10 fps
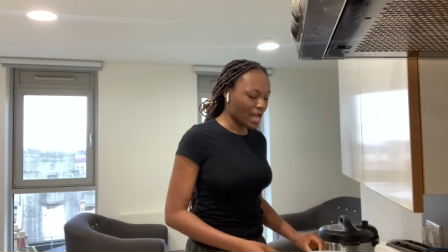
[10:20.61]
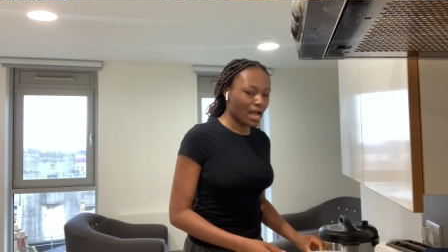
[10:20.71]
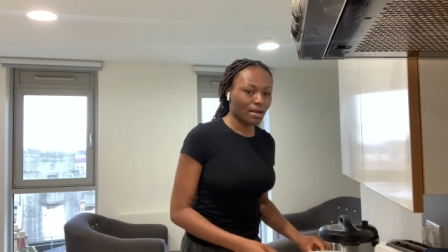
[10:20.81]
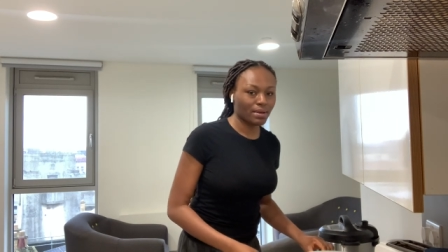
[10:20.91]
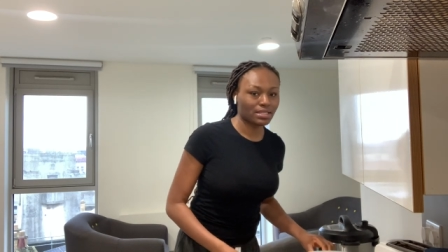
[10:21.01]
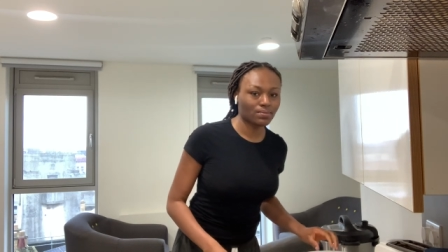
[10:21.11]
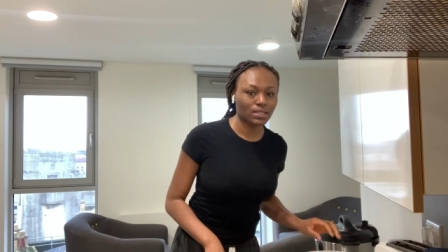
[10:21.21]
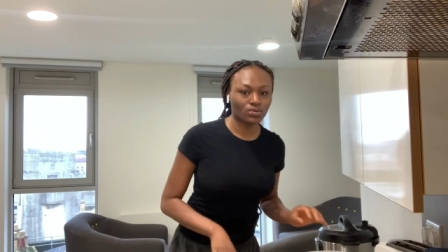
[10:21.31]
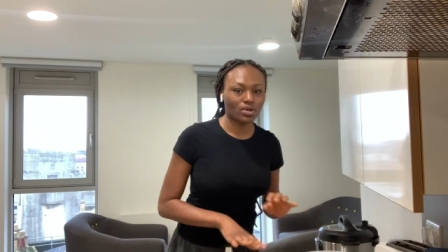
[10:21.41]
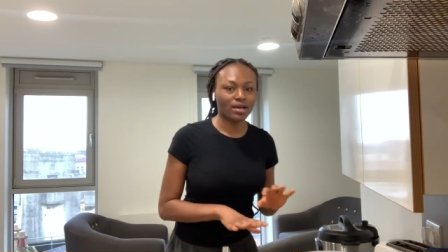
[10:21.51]
And my
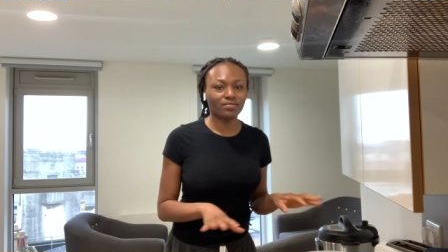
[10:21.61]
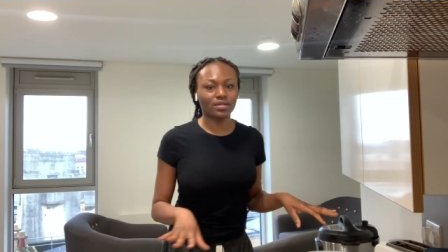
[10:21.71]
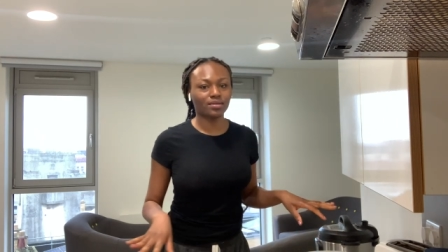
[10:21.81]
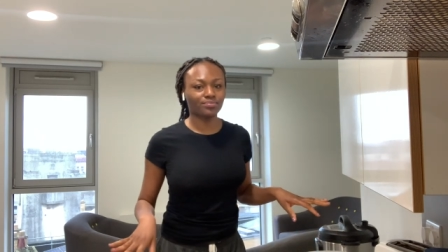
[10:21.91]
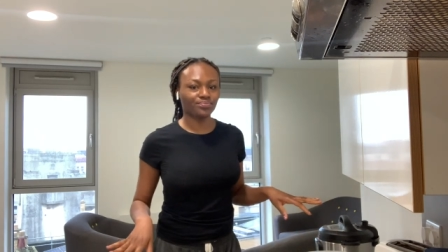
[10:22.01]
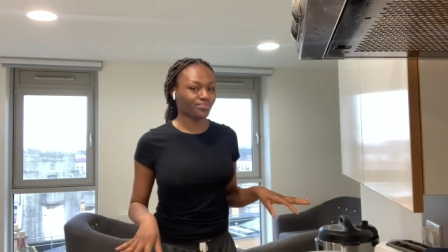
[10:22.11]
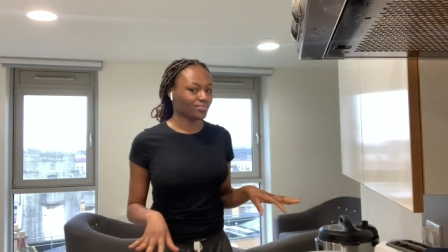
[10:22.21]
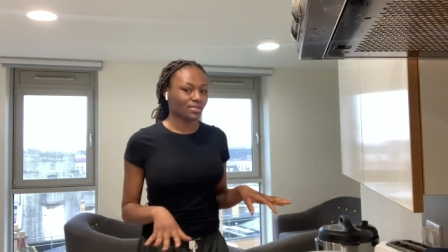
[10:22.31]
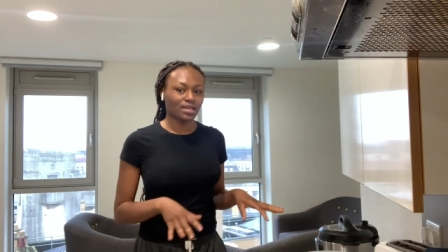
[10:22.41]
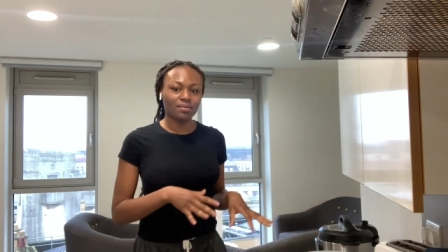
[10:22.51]
siblings were not
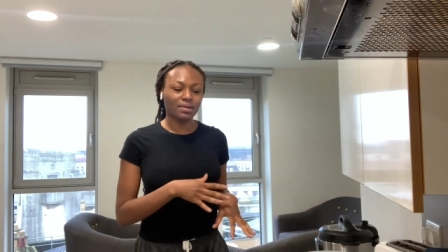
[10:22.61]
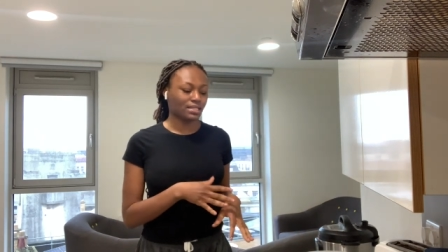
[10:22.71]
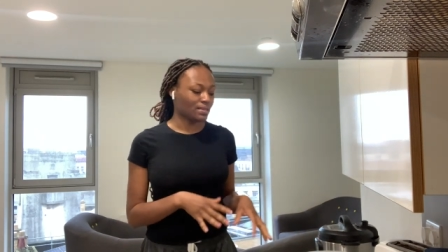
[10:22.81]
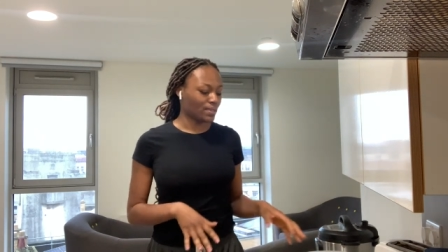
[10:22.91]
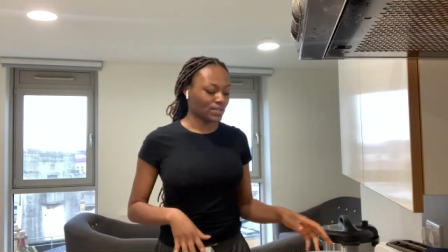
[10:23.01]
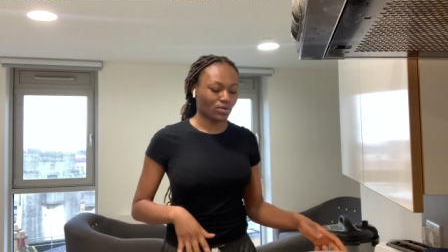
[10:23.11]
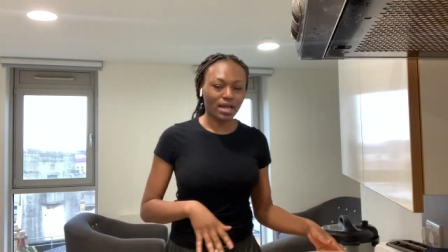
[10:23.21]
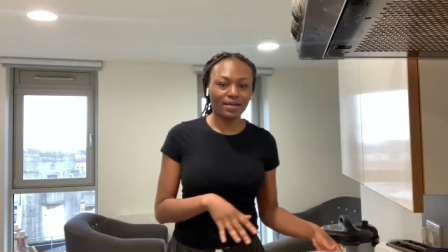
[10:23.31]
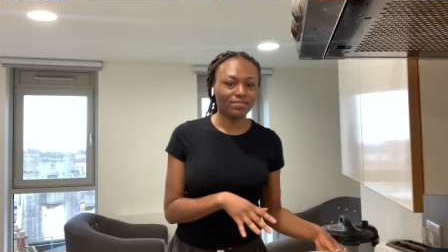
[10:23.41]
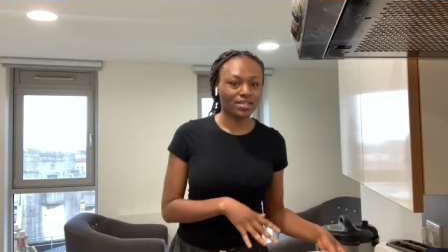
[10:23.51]

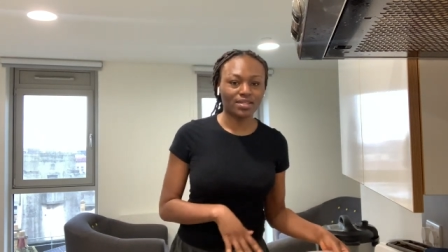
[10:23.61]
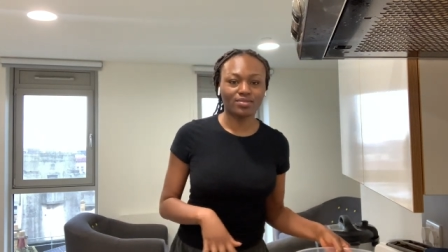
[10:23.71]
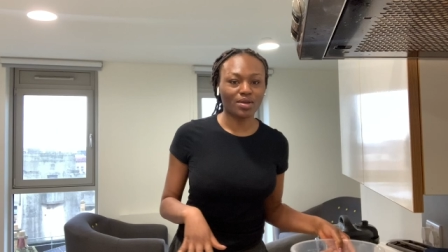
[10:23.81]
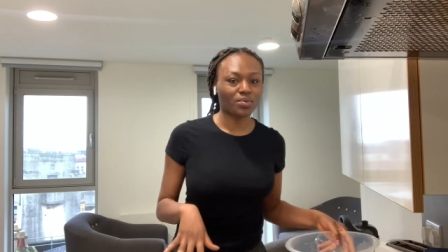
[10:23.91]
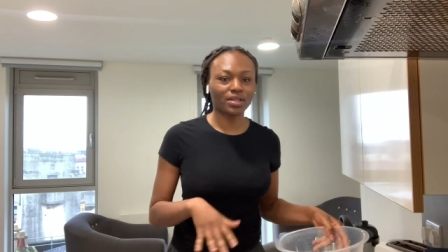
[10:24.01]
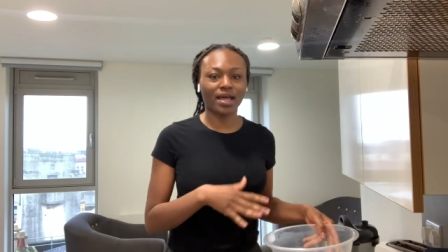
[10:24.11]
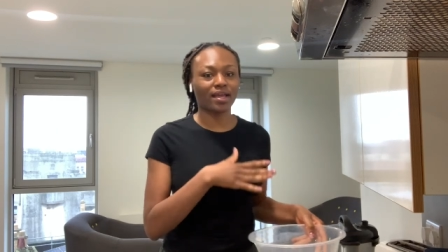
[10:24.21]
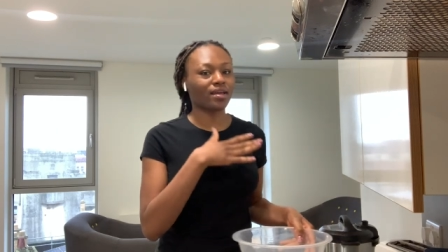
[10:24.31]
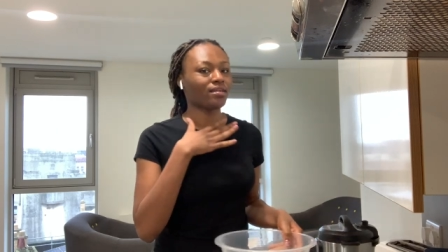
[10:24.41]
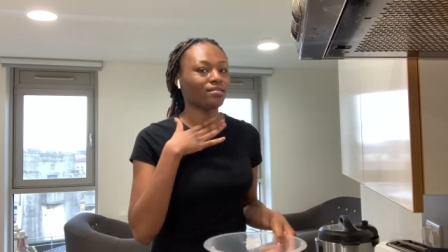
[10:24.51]
having it. They were like,